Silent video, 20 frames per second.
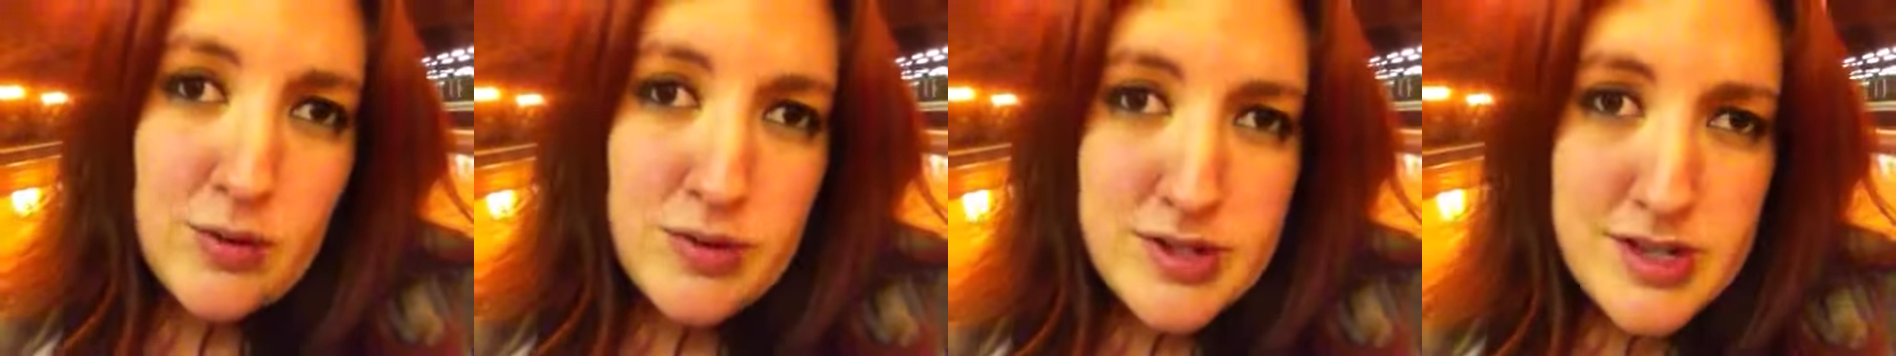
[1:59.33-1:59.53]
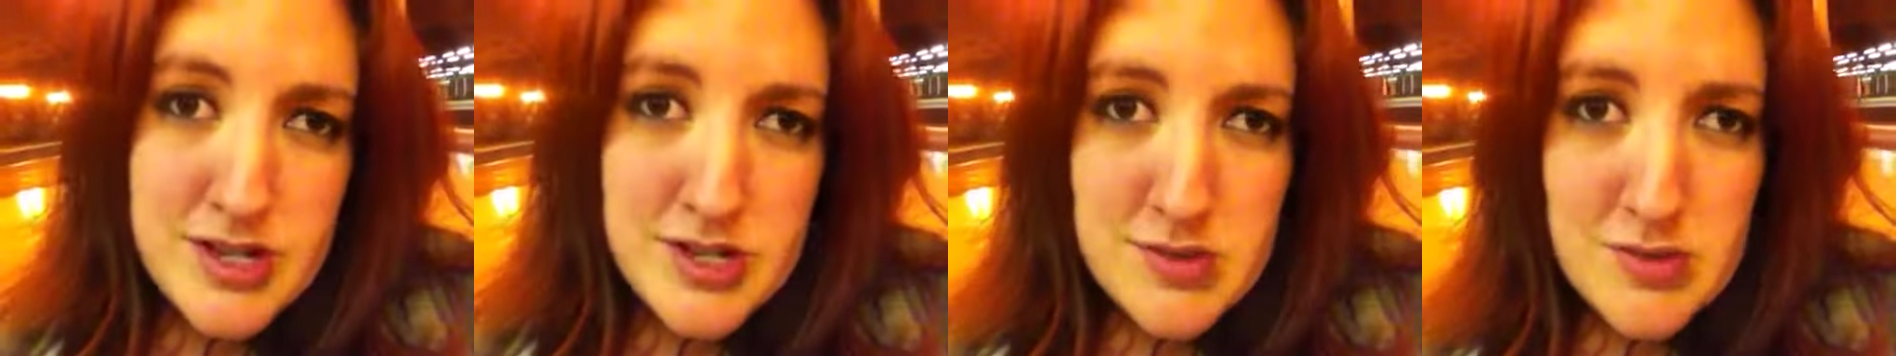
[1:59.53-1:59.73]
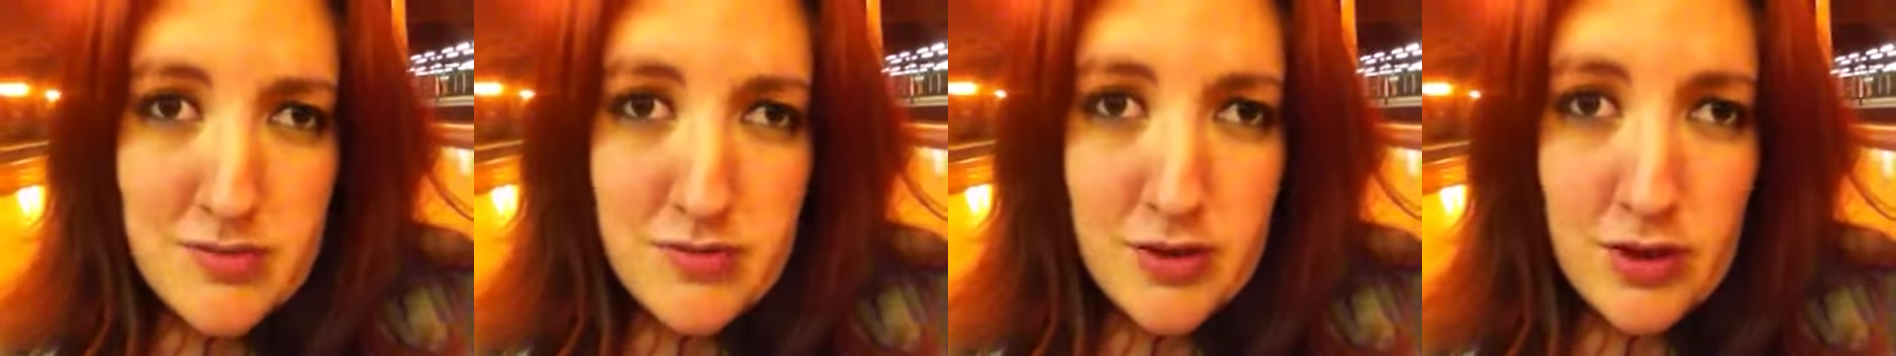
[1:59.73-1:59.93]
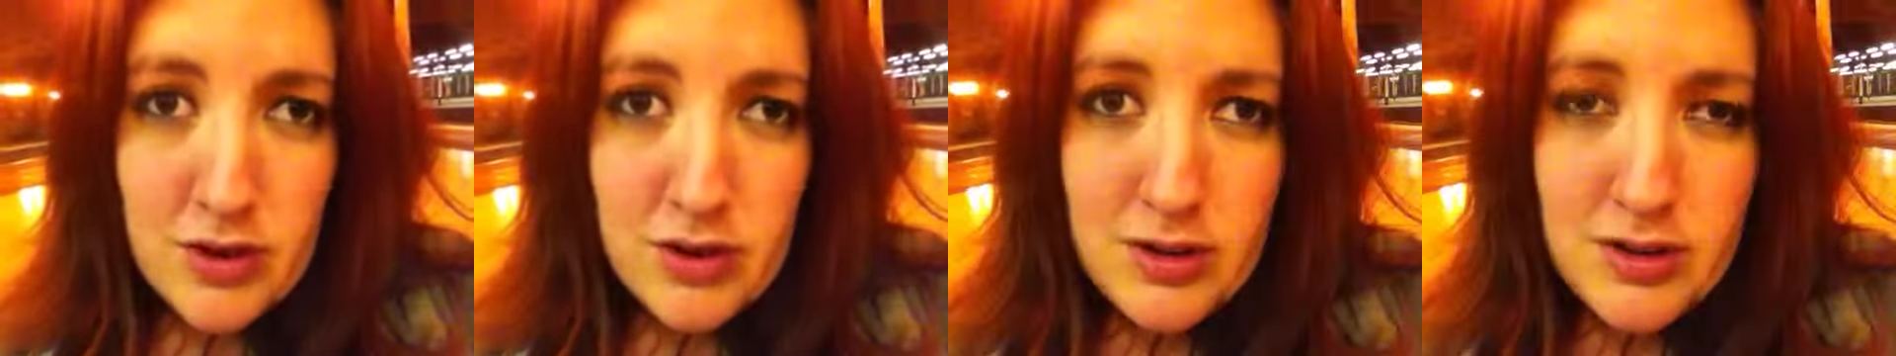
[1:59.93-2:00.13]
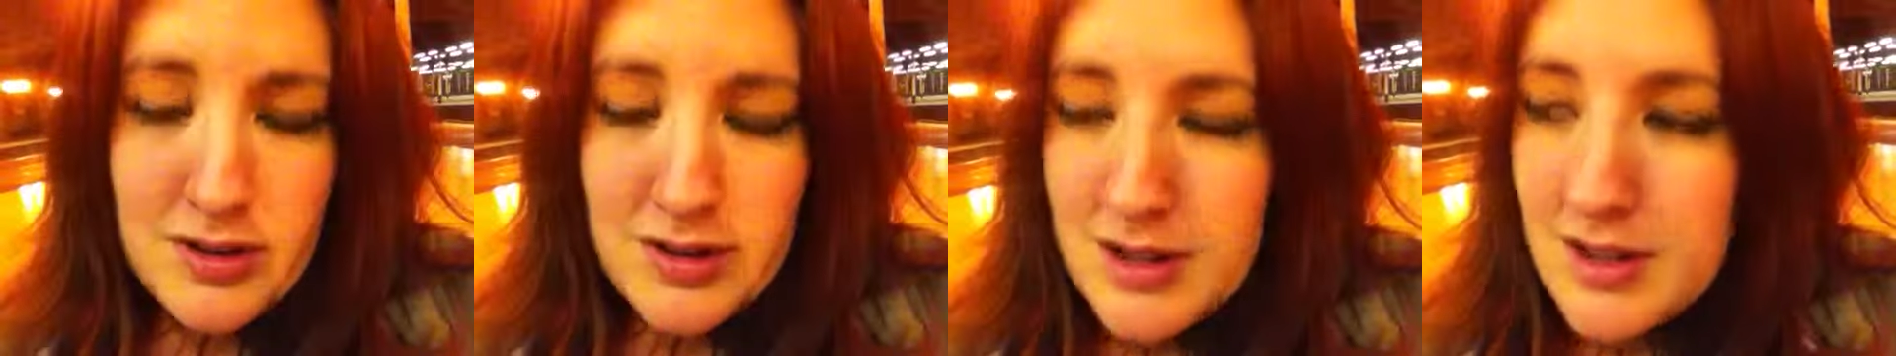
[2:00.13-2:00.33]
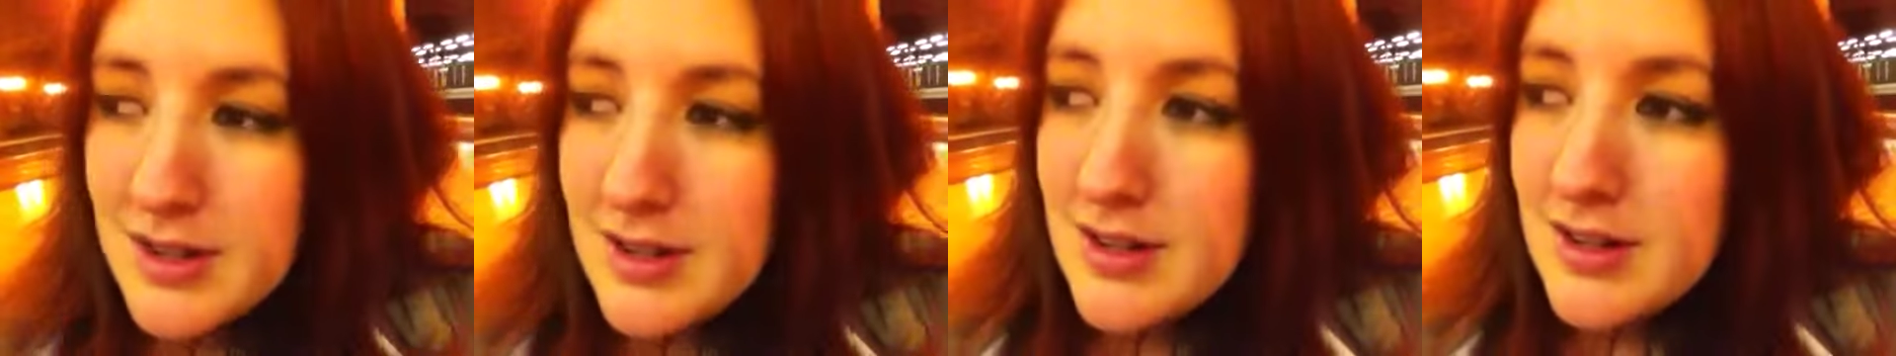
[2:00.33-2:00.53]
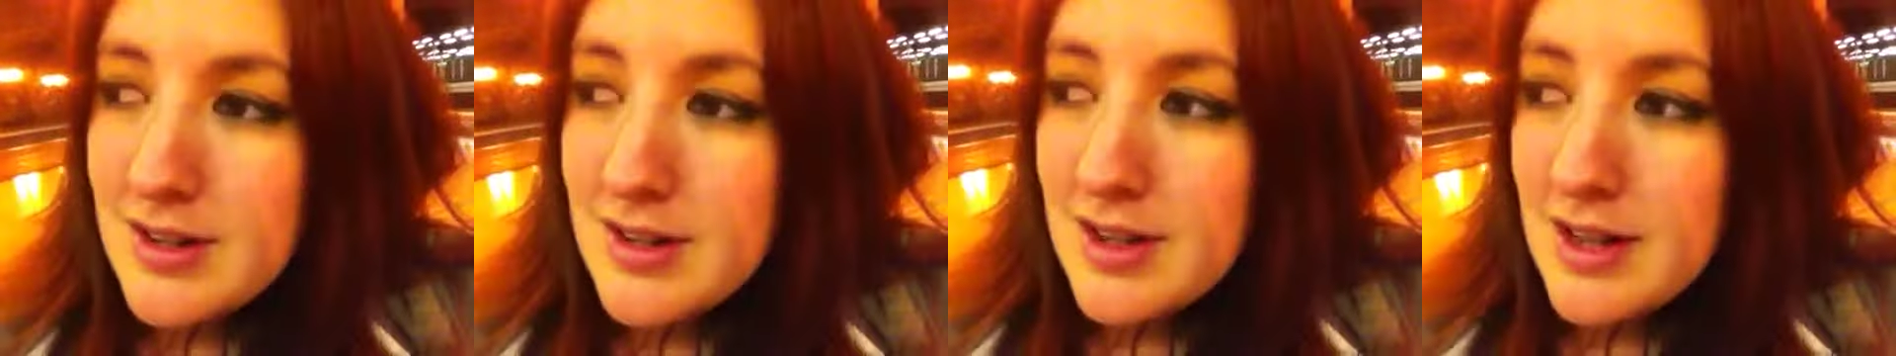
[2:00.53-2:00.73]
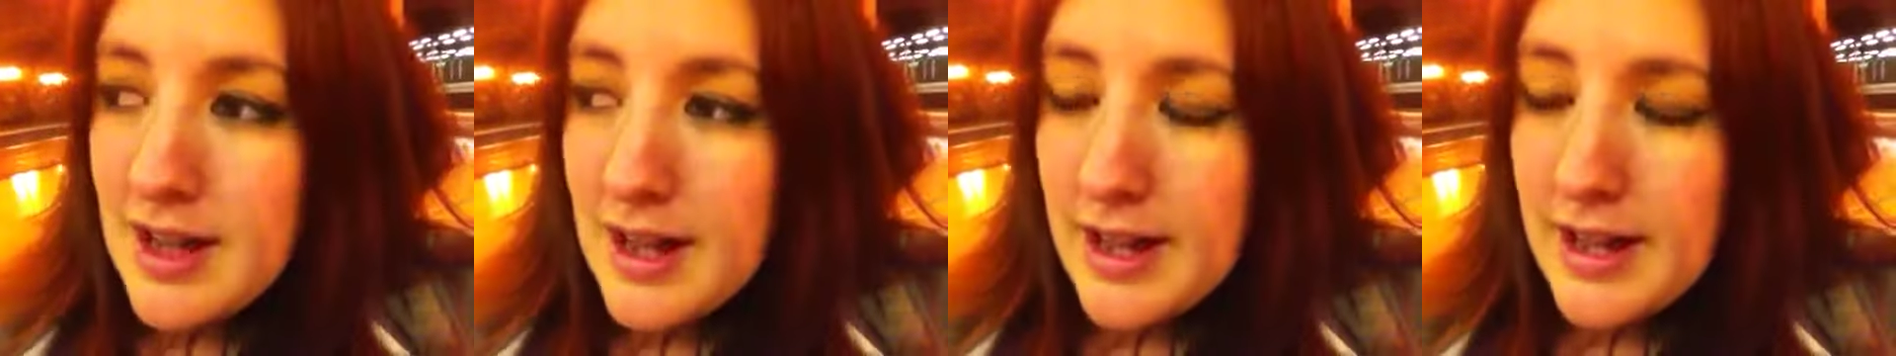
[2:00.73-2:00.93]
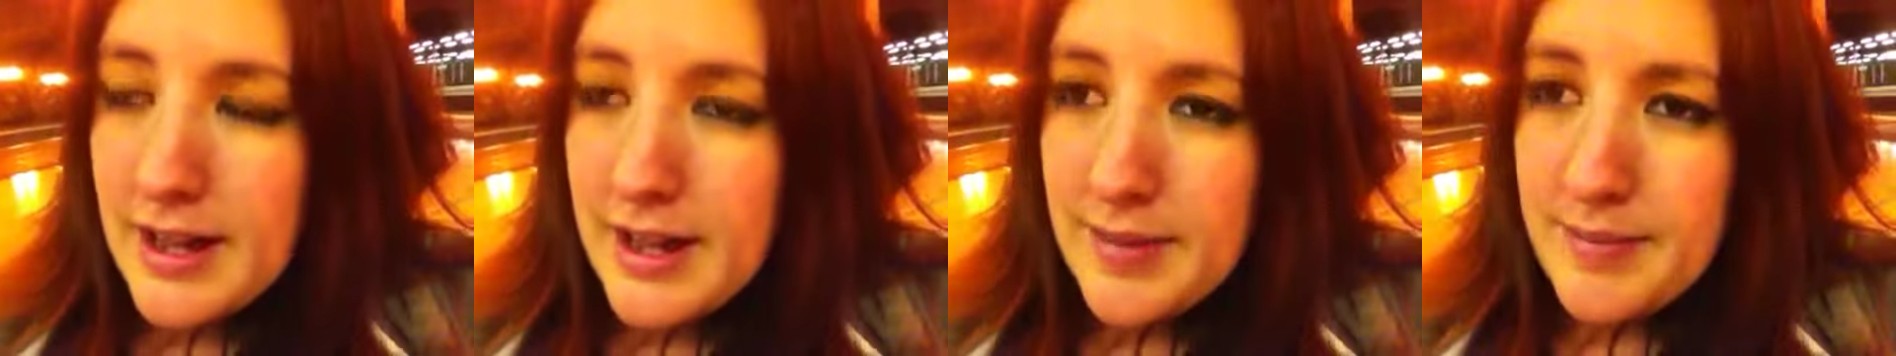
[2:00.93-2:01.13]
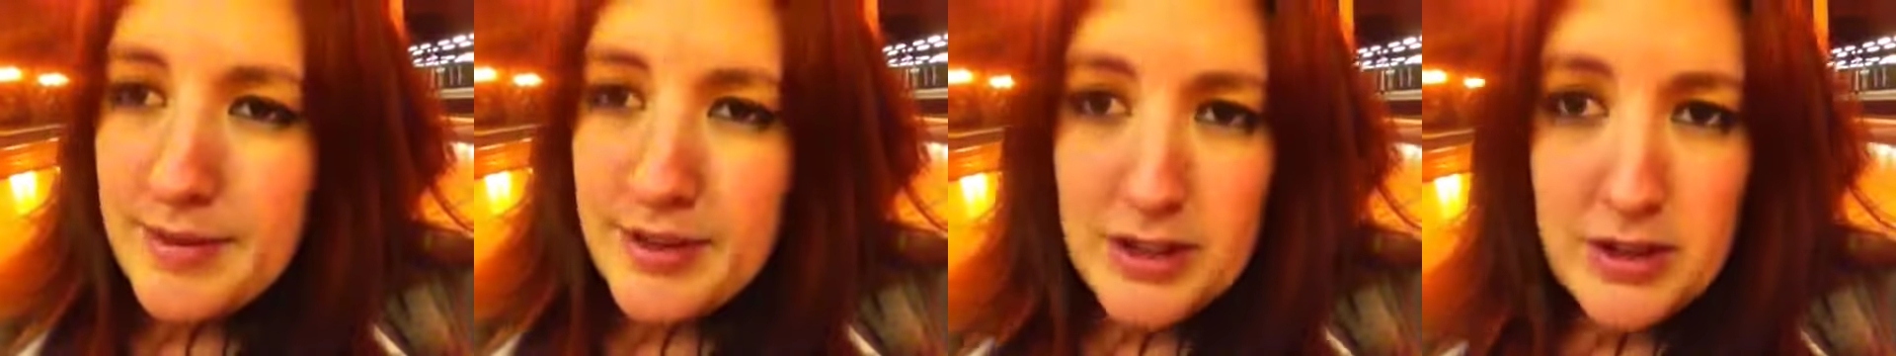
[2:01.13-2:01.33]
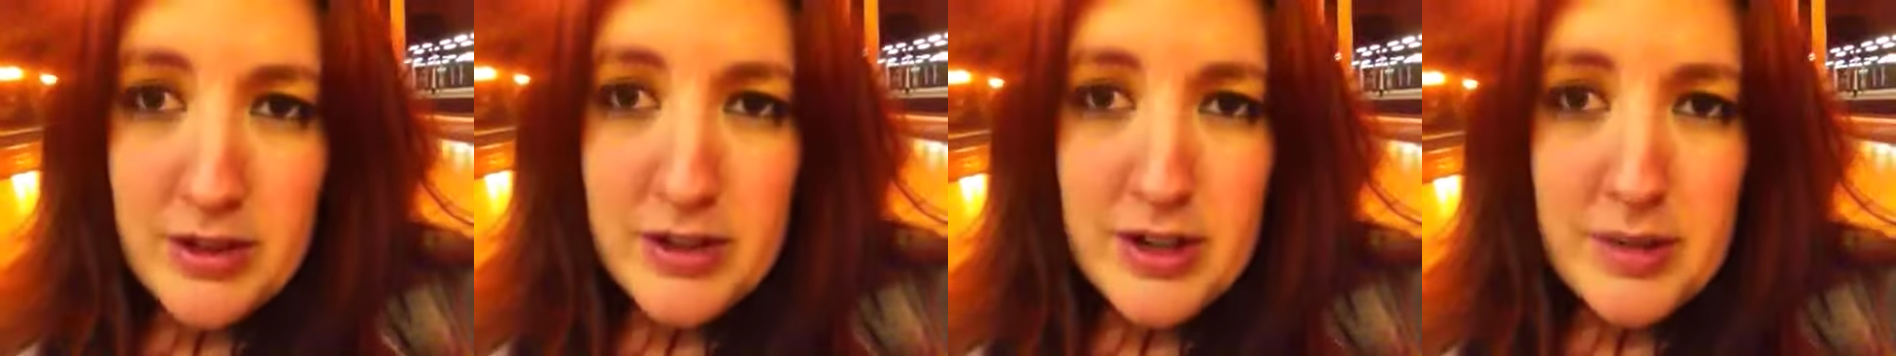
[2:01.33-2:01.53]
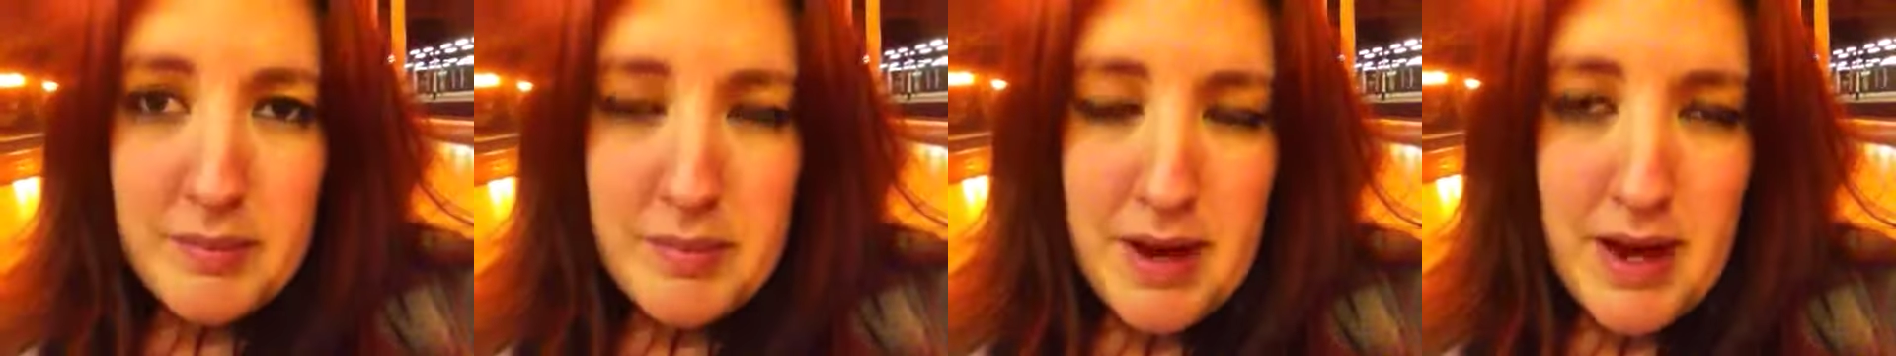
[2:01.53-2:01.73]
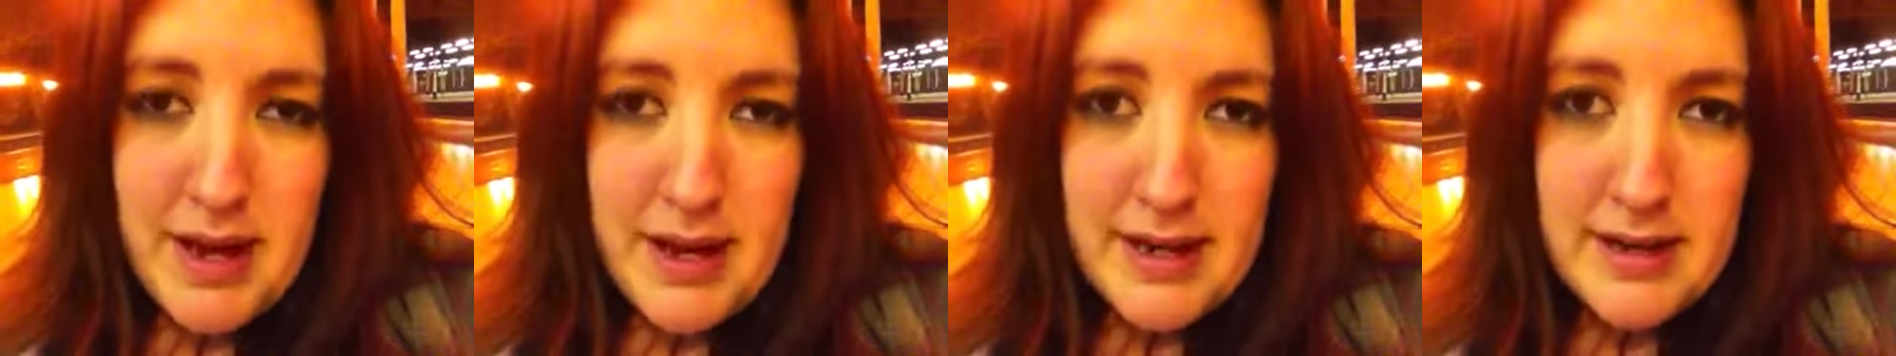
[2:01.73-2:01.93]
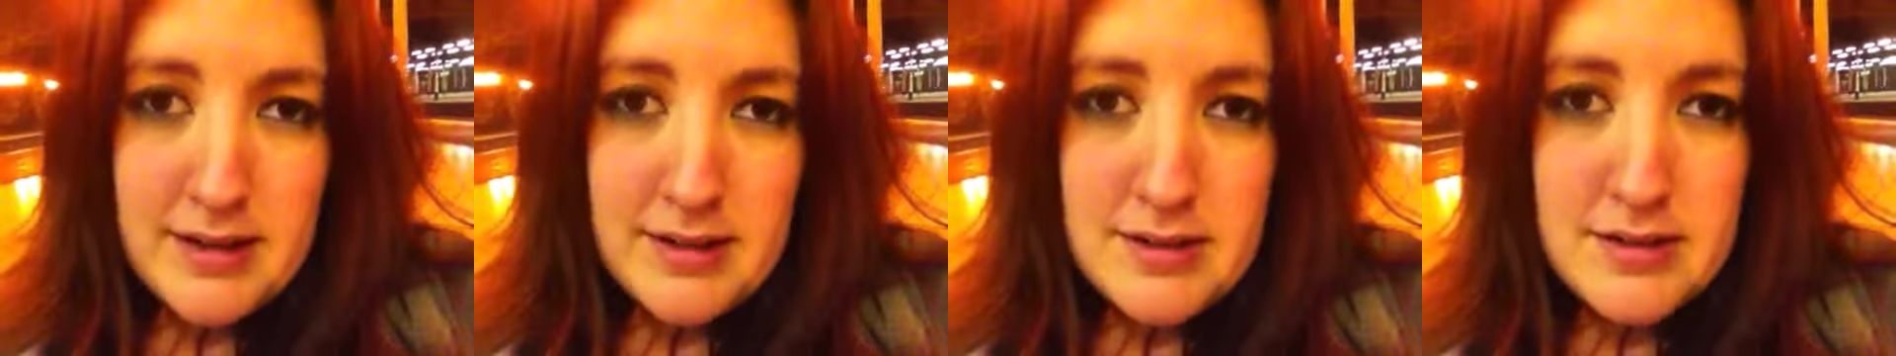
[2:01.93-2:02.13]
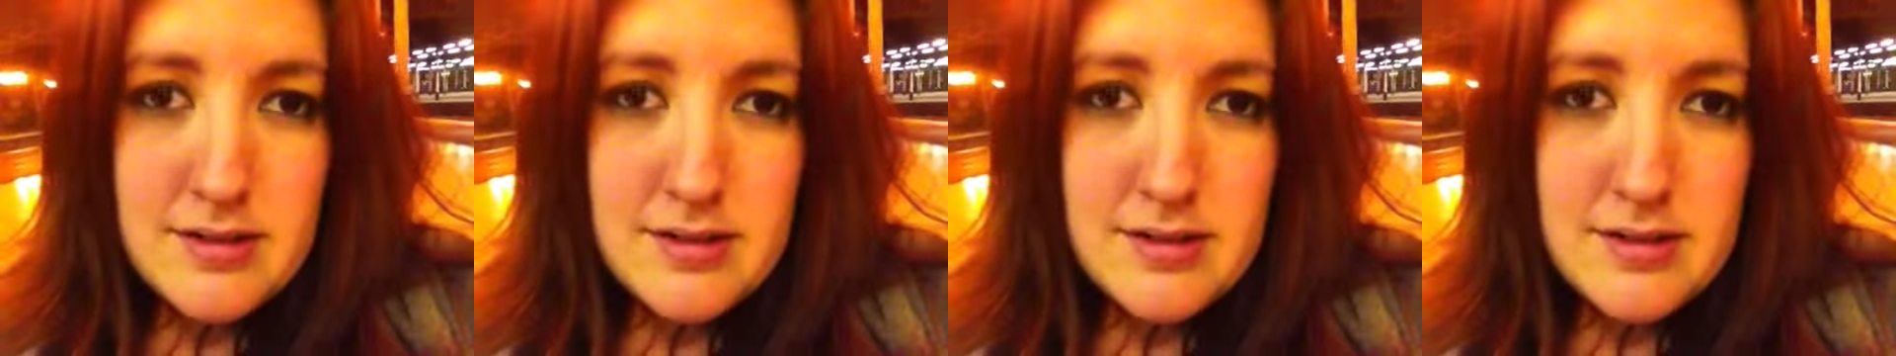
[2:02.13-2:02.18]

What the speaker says: all the seats were full. Including mine,